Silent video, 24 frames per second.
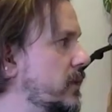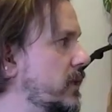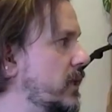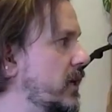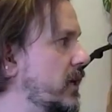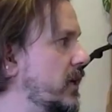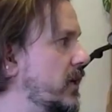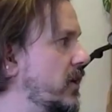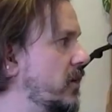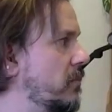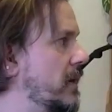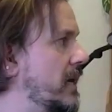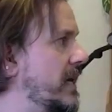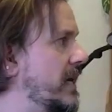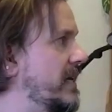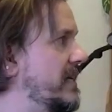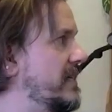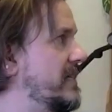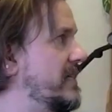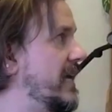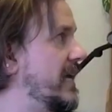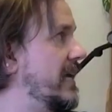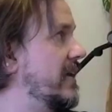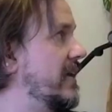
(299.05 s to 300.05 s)
letting your
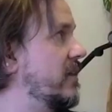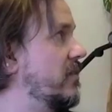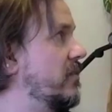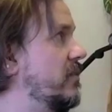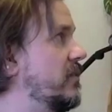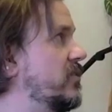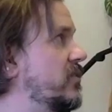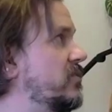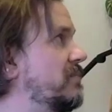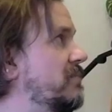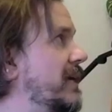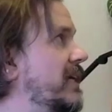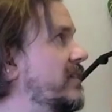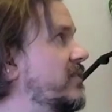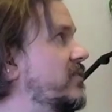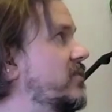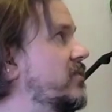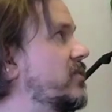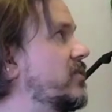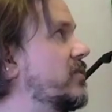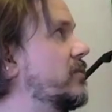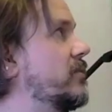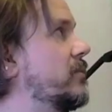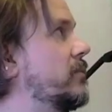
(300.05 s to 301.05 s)
body take in the
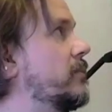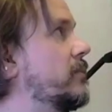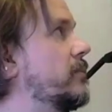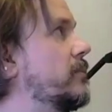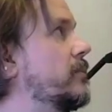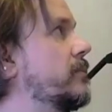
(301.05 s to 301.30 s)
space.